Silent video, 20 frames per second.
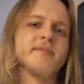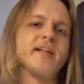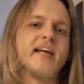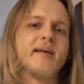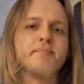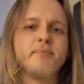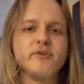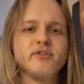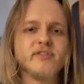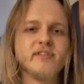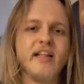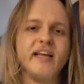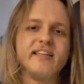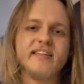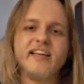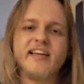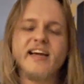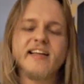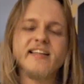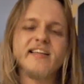Like pushed like
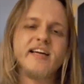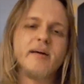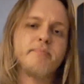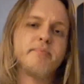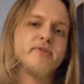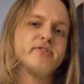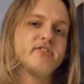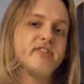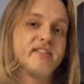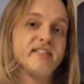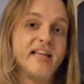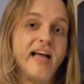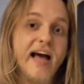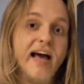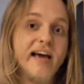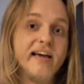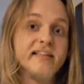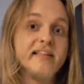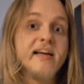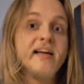they kind of got pushed
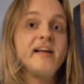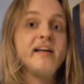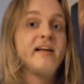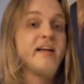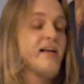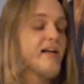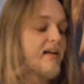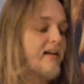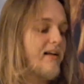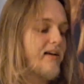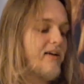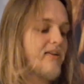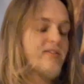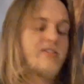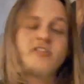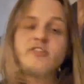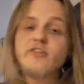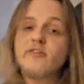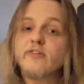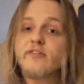aside
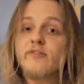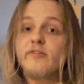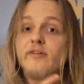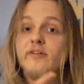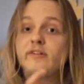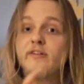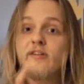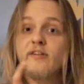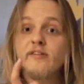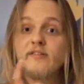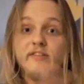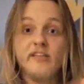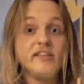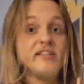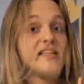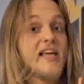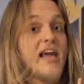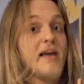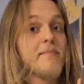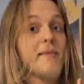until this
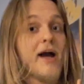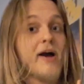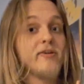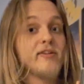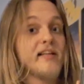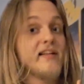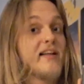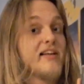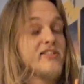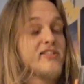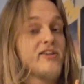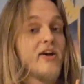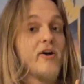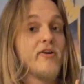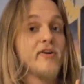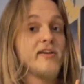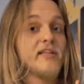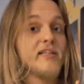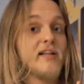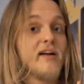came out and I
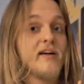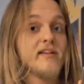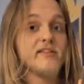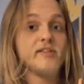saw it on